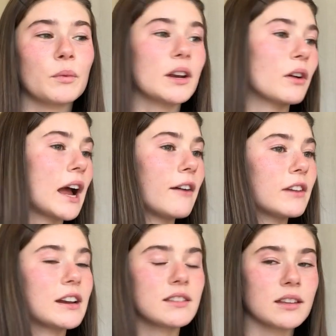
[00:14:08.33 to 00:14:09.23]
we don't have
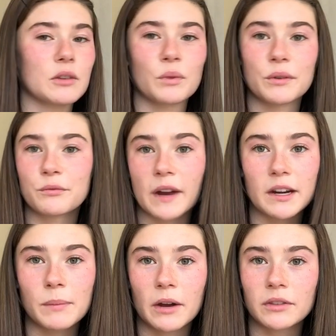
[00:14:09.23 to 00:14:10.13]
anything that we fight
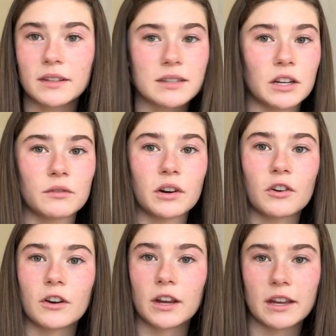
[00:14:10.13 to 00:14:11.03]
about that's like a
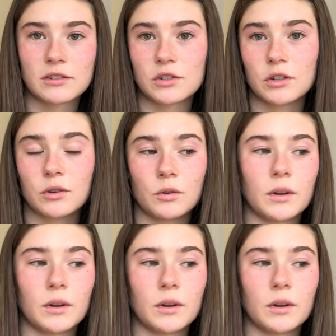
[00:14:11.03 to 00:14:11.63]
recurring issue.